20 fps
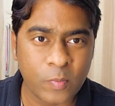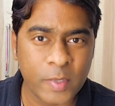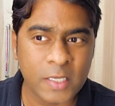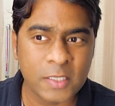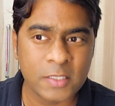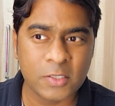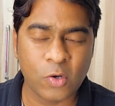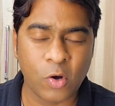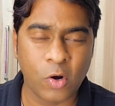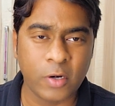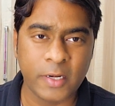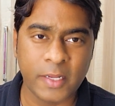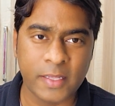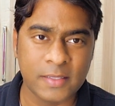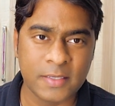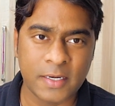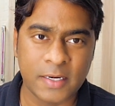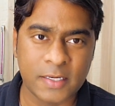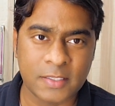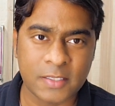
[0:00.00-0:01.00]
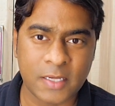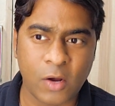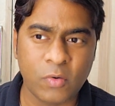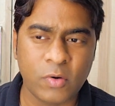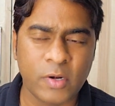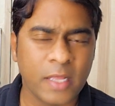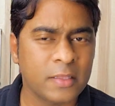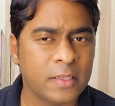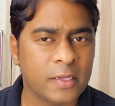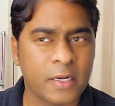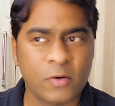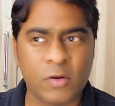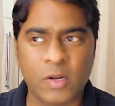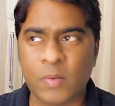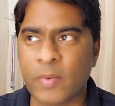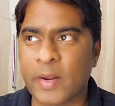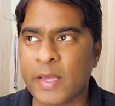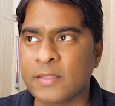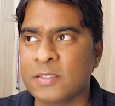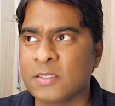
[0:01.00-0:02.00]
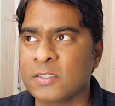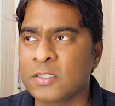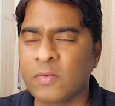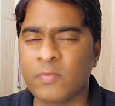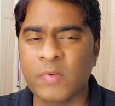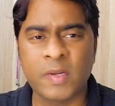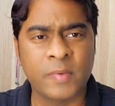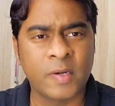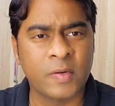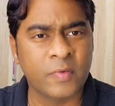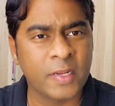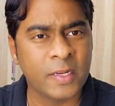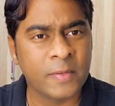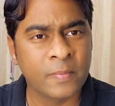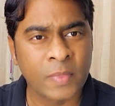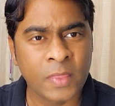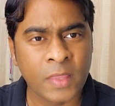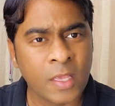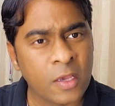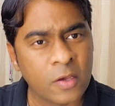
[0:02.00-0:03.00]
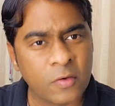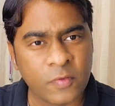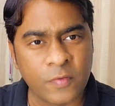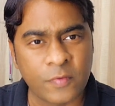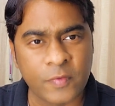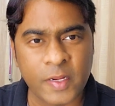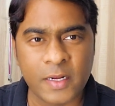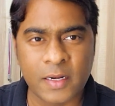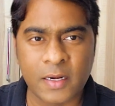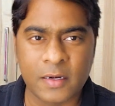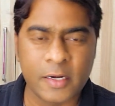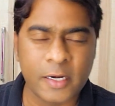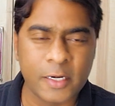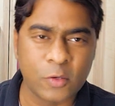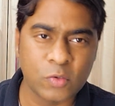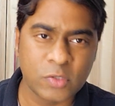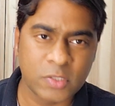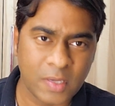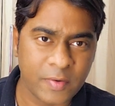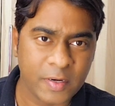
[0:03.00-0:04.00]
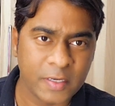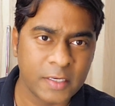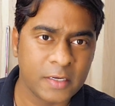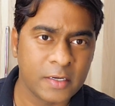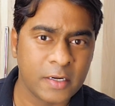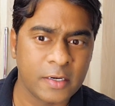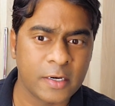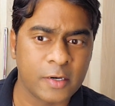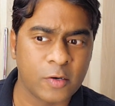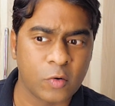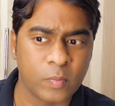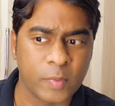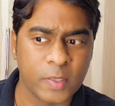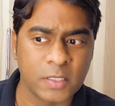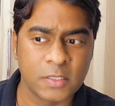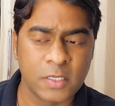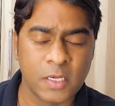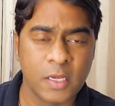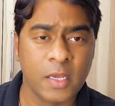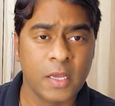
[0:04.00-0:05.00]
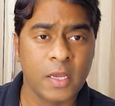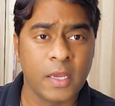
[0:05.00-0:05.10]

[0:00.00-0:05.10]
rupees on decent discount, and the regular price is somewhere between 1500 to 1700 rupees.